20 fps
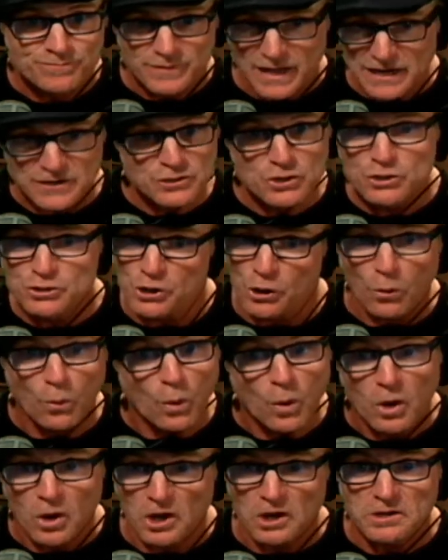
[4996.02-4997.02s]
I knew you
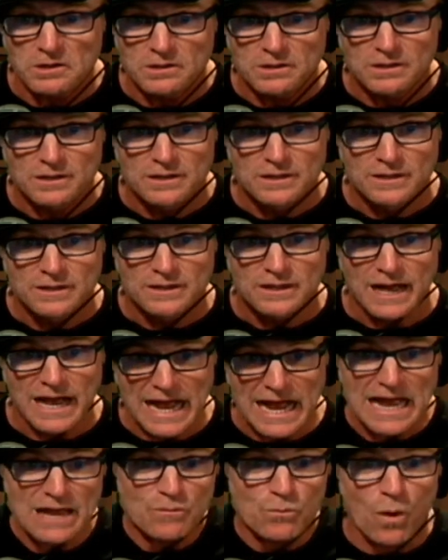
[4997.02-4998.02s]
would.
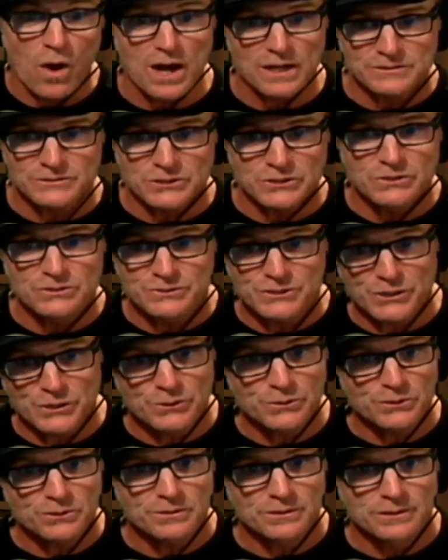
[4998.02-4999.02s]
I want to,
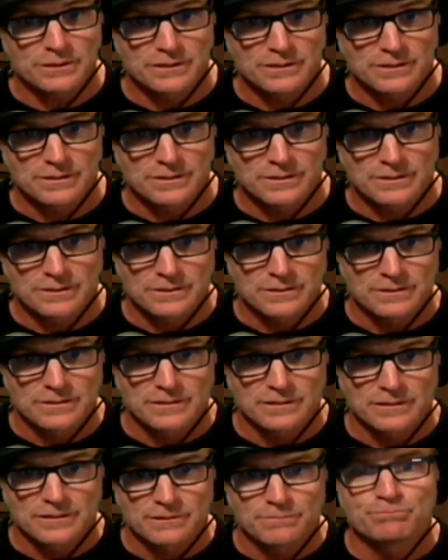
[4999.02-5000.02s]
too.
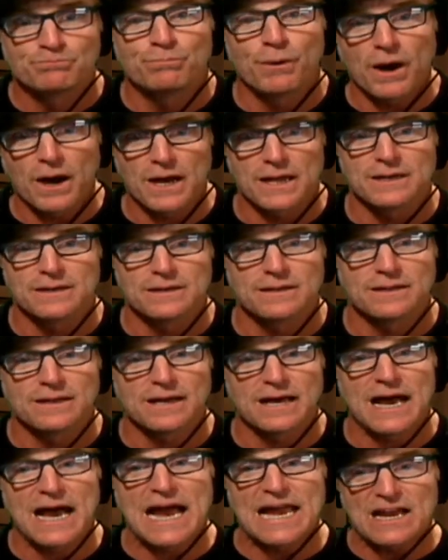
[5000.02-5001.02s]
But
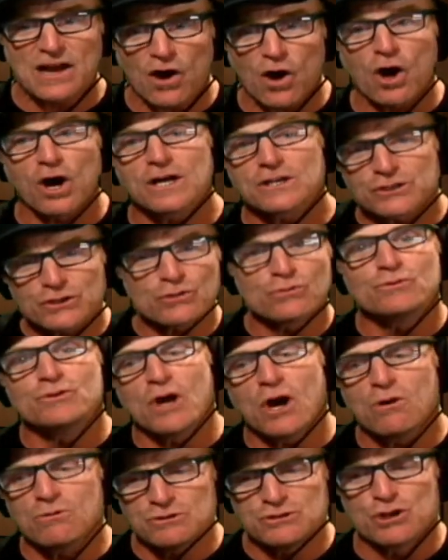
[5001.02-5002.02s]
I also
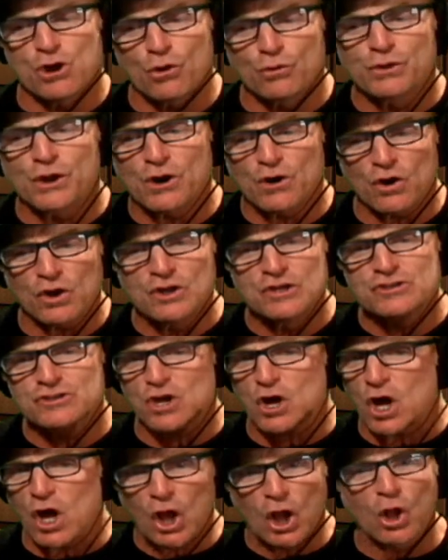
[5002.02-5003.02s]
know, Joe, there is
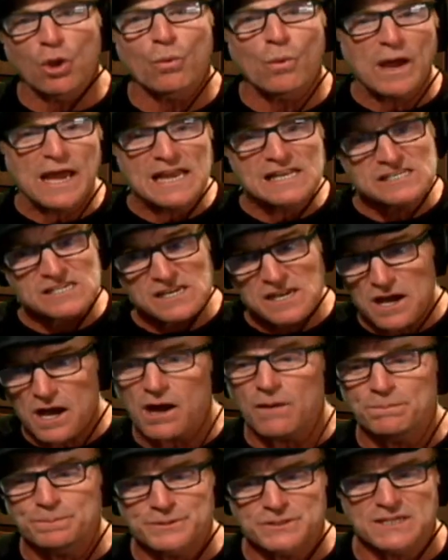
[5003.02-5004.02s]
always an
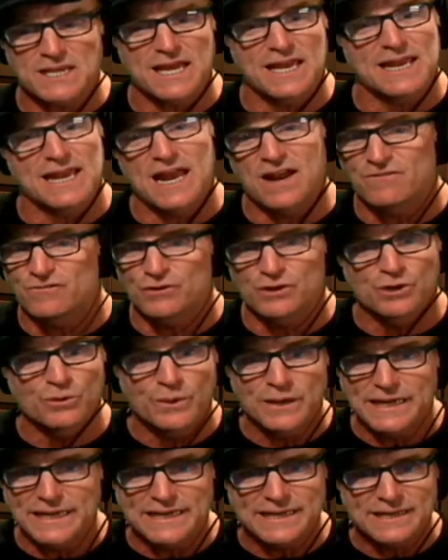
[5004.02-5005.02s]
upset every
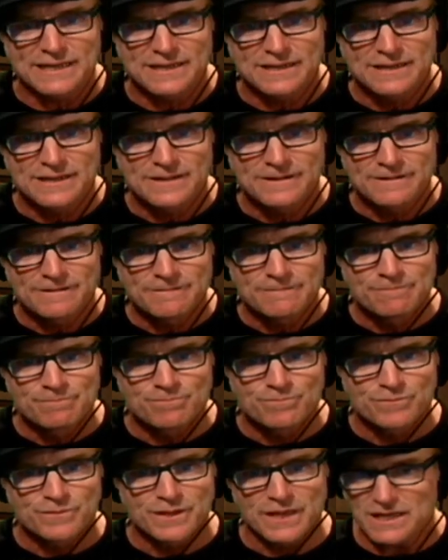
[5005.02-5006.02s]
week.
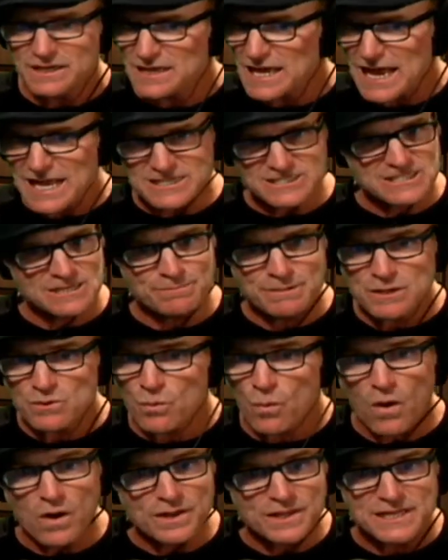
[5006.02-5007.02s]
It has to be
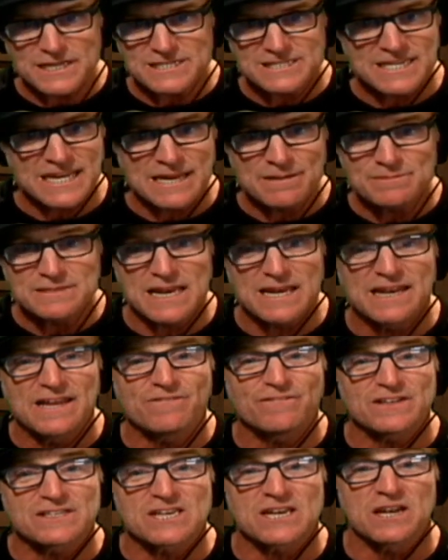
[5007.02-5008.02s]
one of these teams, and if
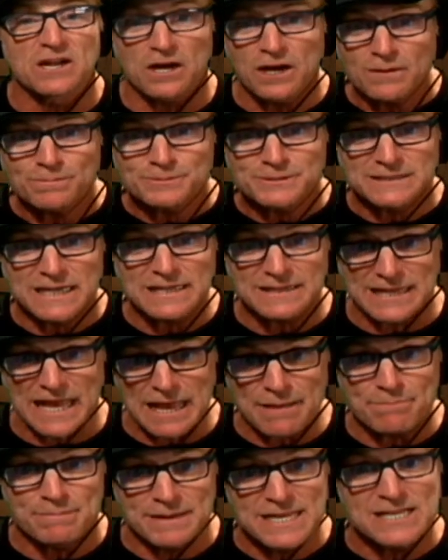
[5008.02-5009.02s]
it's an upset,
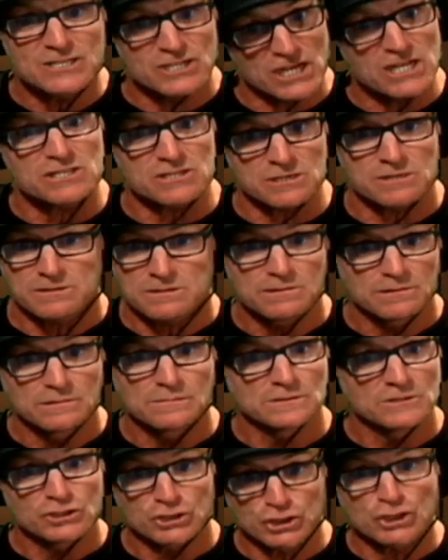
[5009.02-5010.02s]
that means it's
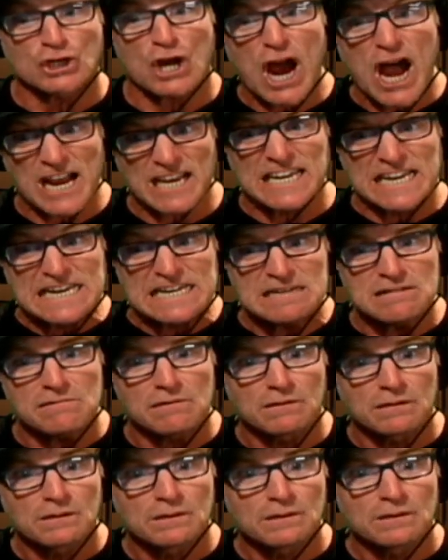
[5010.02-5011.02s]
shocking,
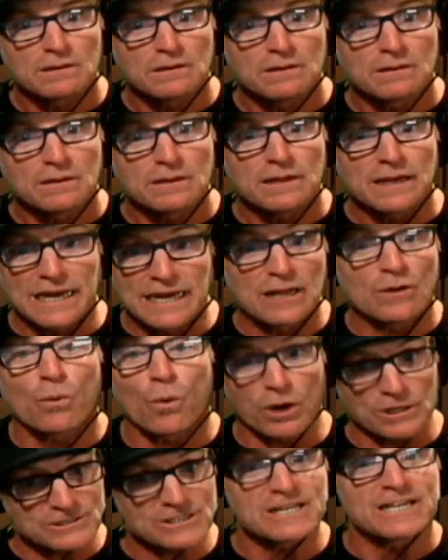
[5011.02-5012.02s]
and it
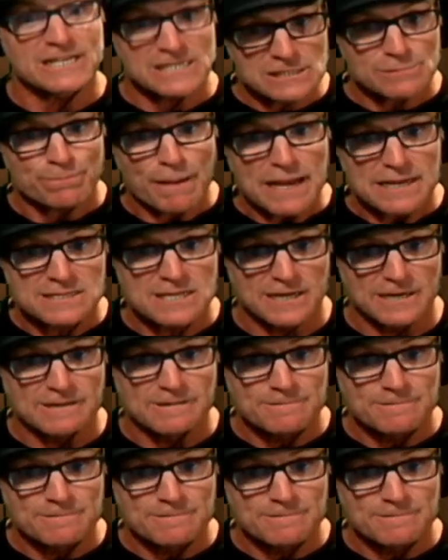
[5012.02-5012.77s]
wasn't expected.